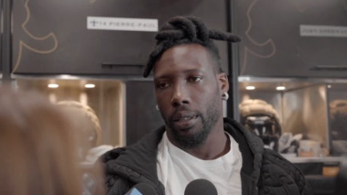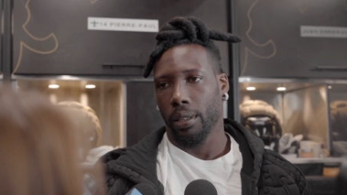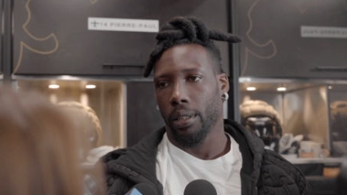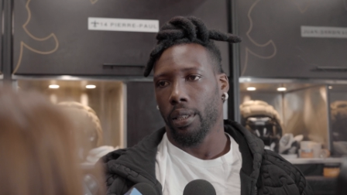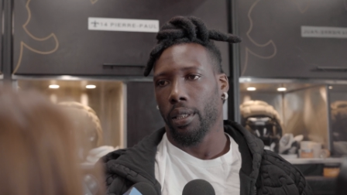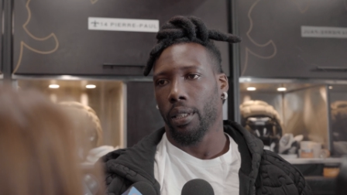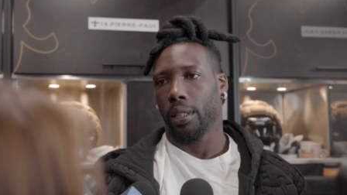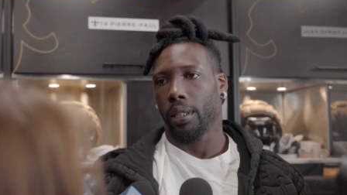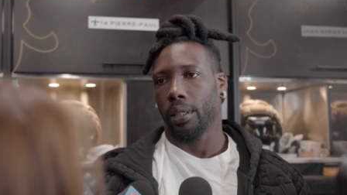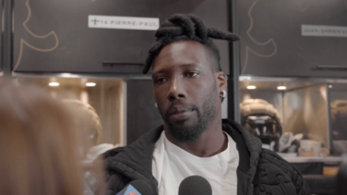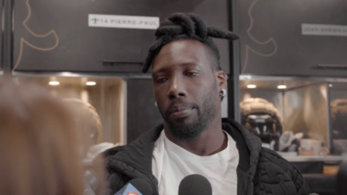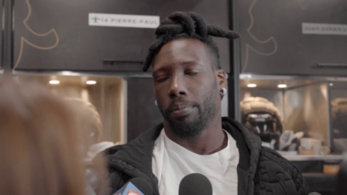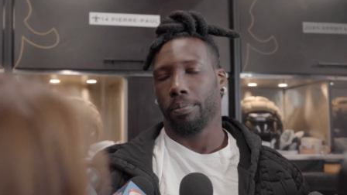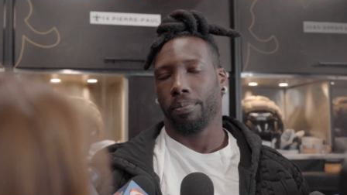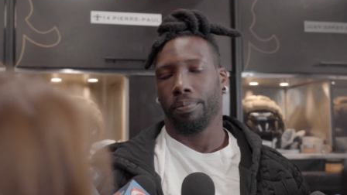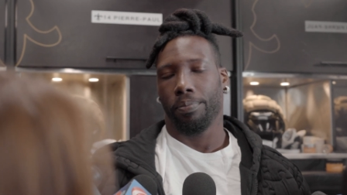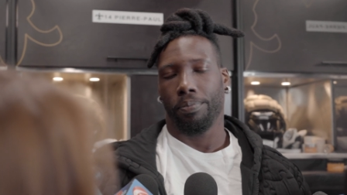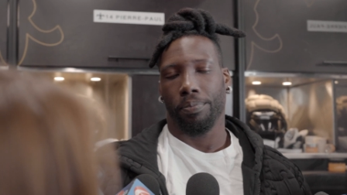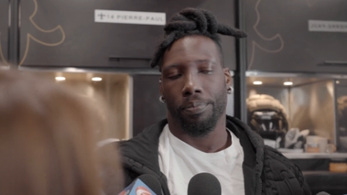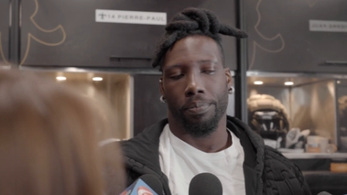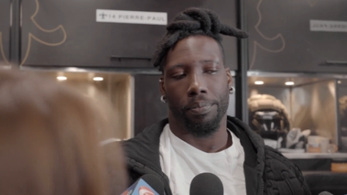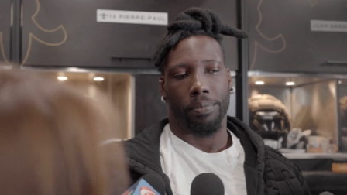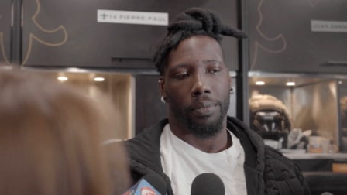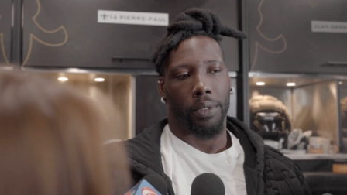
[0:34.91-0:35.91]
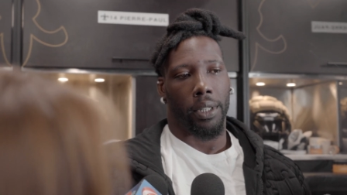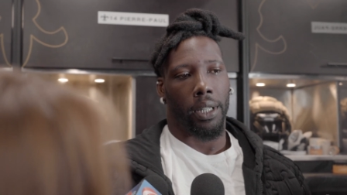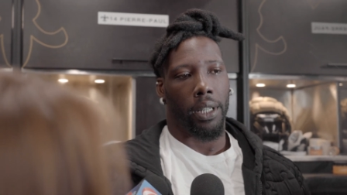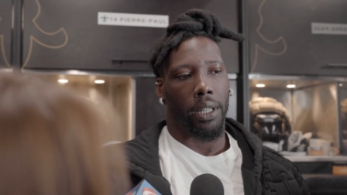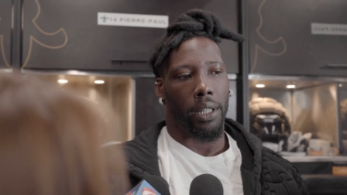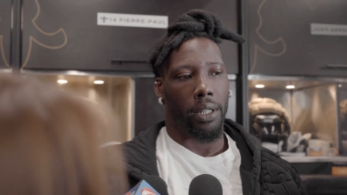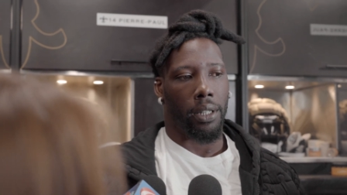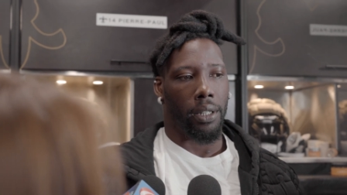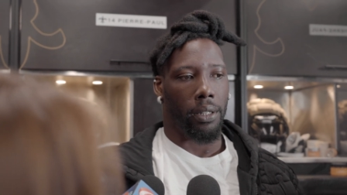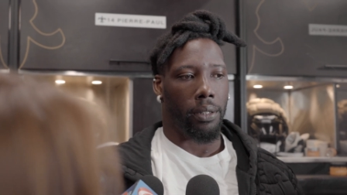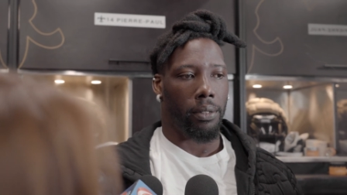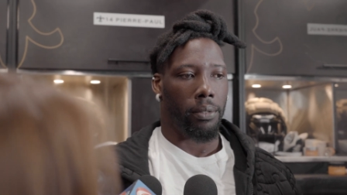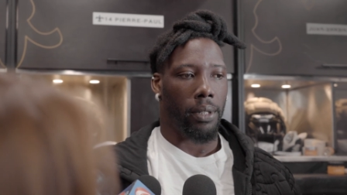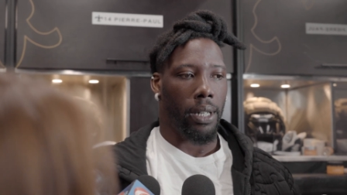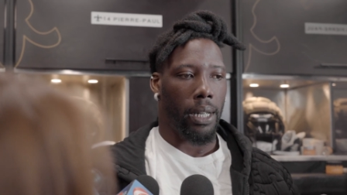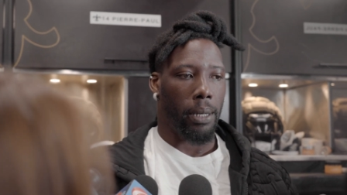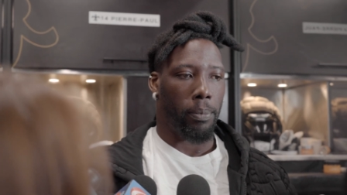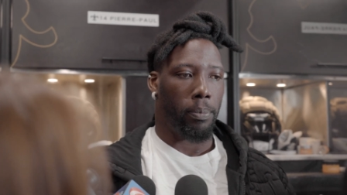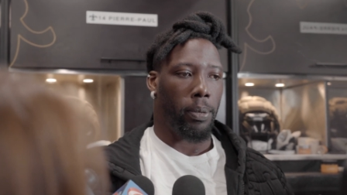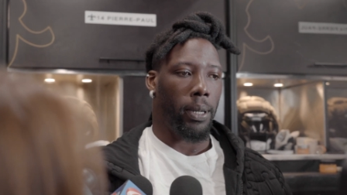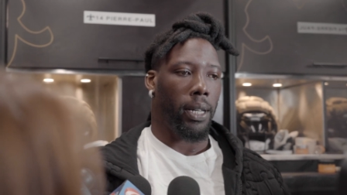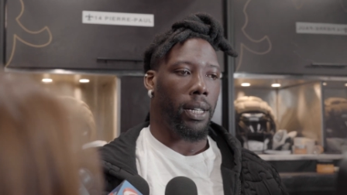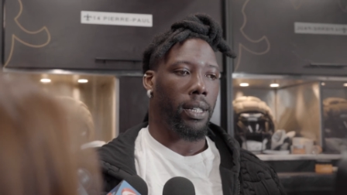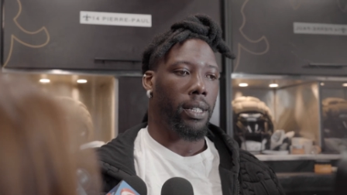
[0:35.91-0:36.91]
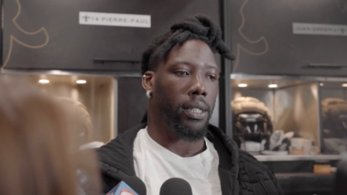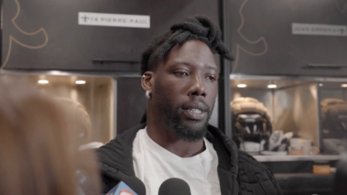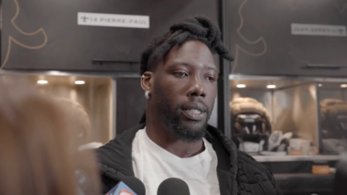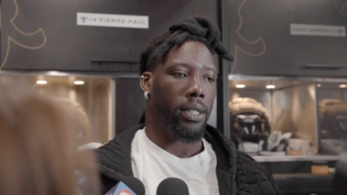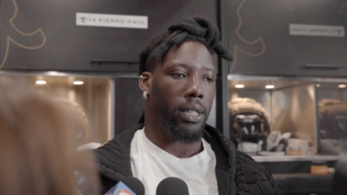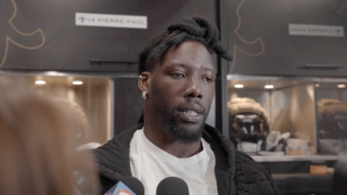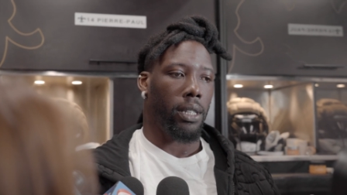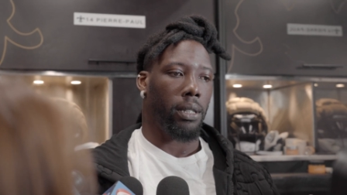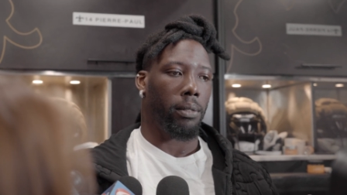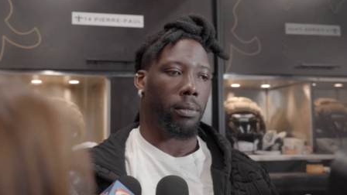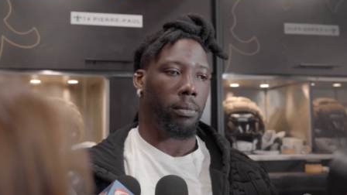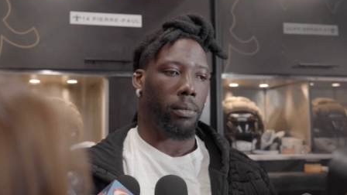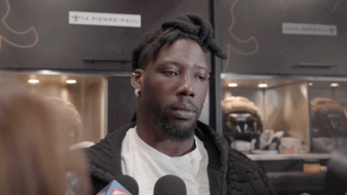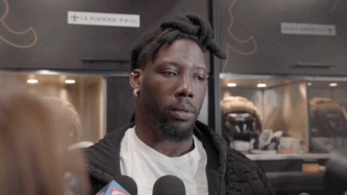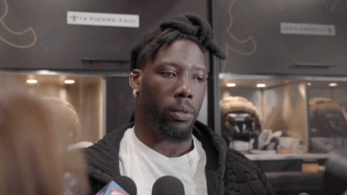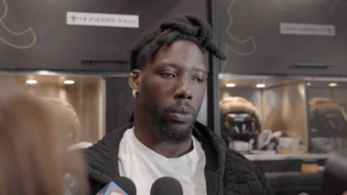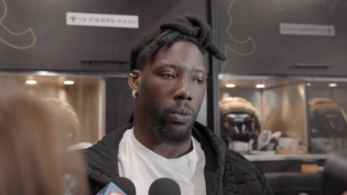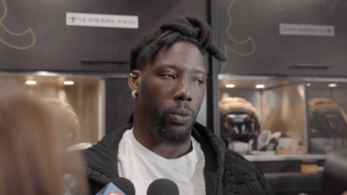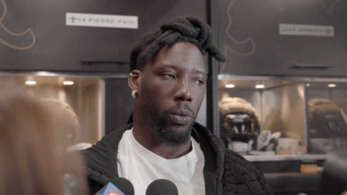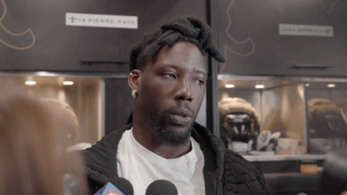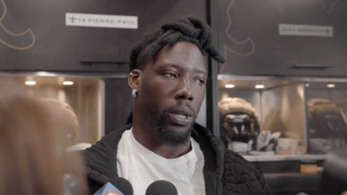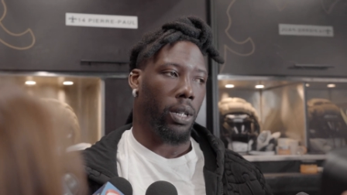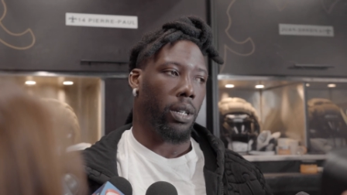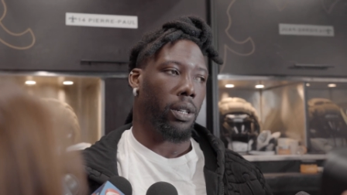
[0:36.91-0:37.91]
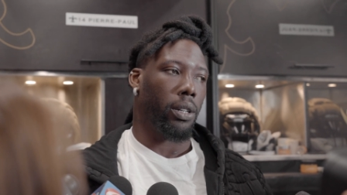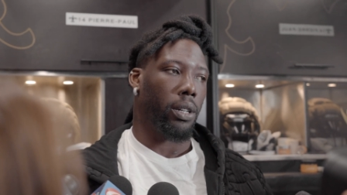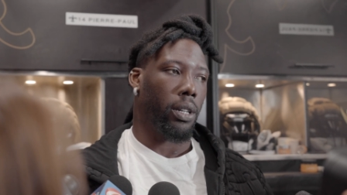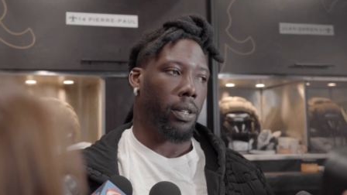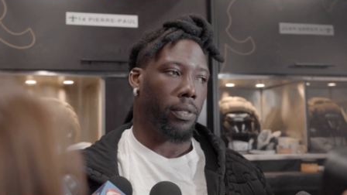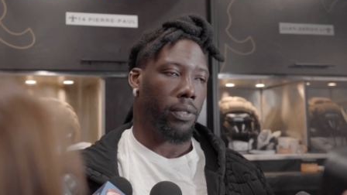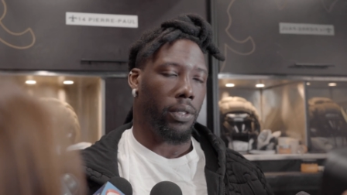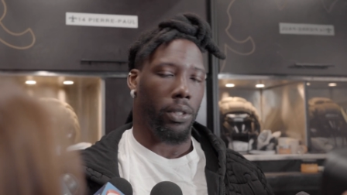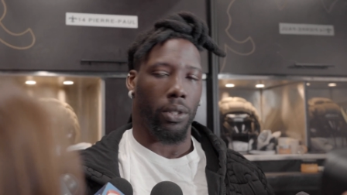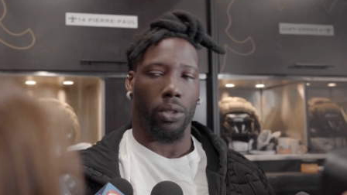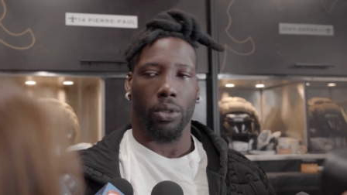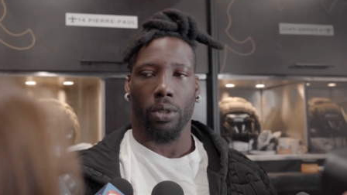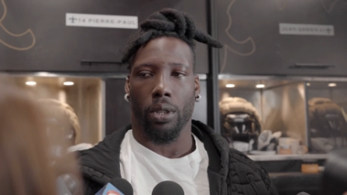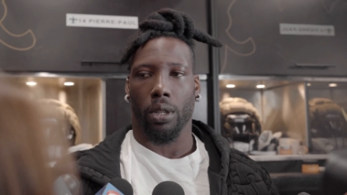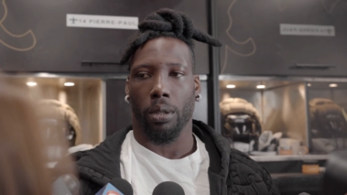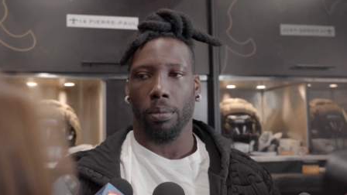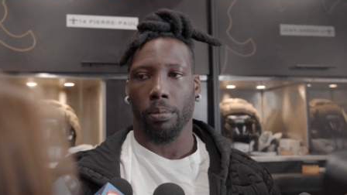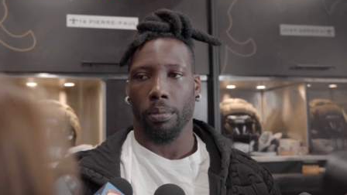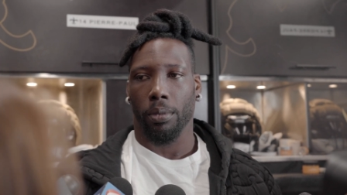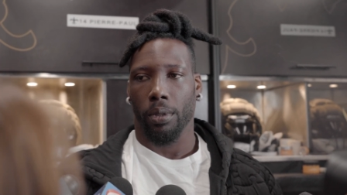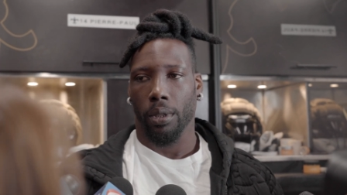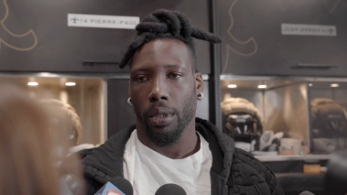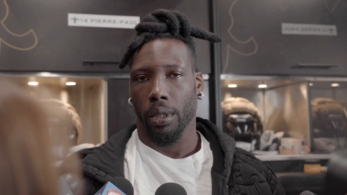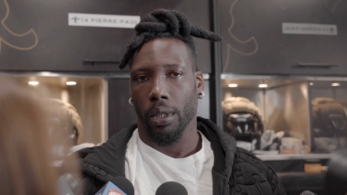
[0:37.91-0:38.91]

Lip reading: and I played this team well enough to know them